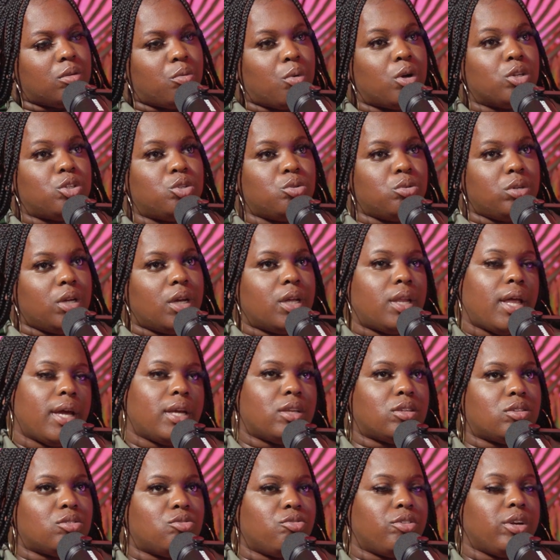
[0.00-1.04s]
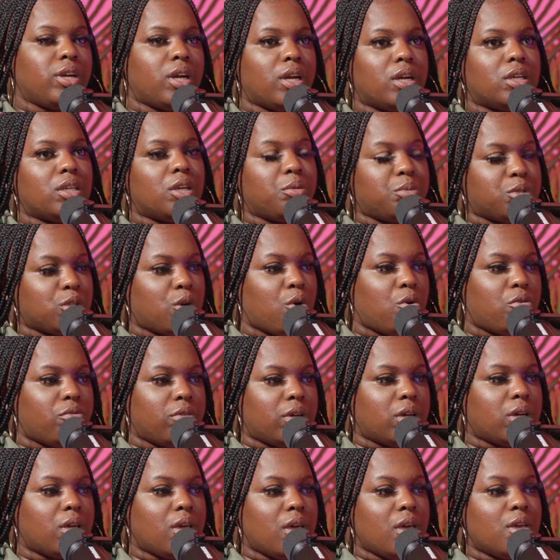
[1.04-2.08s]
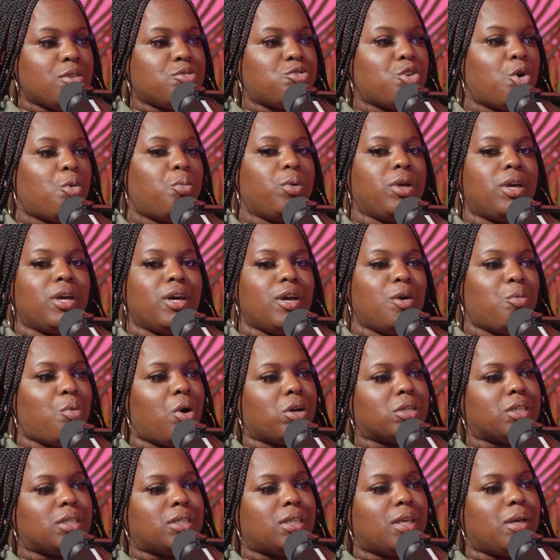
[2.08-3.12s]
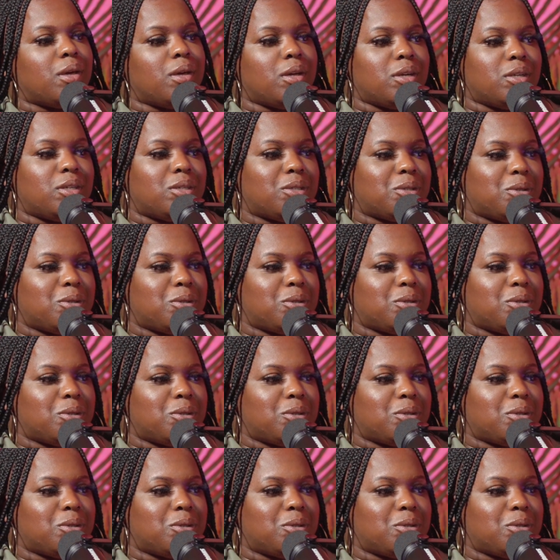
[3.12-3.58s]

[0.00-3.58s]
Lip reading: Well, 2 years, like 3 years. It was COVID, so we couldn't walk the stage.